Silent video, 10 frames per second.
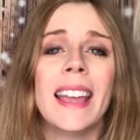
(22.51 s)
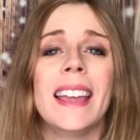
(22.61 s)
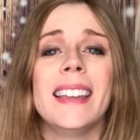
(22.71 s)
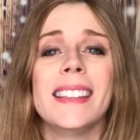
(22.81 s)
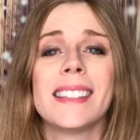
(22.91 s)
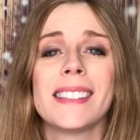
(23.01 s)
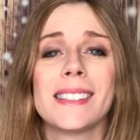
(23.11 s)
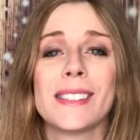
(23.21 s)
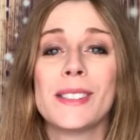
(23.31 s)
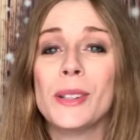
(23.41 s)
is
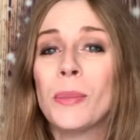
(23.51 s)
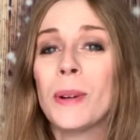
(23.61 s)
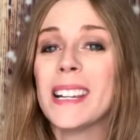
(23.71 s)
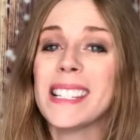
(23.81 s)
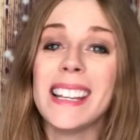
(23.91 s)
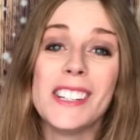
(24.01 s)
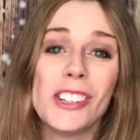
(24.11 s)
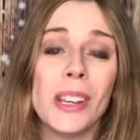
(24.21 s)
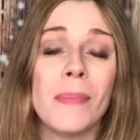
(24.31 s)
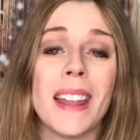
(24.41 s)
super easy and
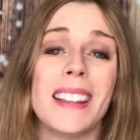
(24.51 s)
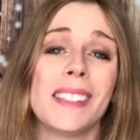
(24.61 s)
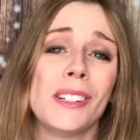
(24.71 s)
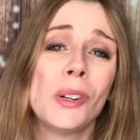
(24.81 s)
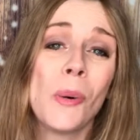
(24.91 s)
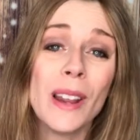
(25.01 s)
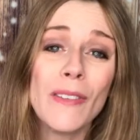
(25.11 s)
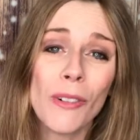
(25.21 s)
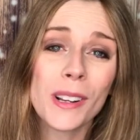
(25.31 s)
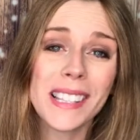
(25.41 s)
cheap, and it's
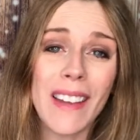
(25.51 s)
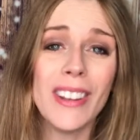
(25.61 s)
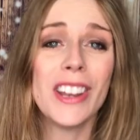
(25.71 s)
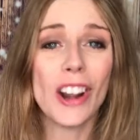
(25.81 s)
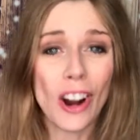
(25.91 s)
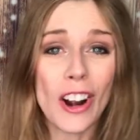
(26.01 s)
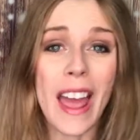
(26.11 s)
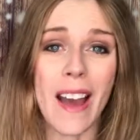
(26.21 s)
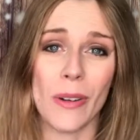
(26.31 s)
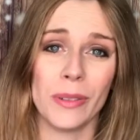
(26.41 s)
24/7 turnout.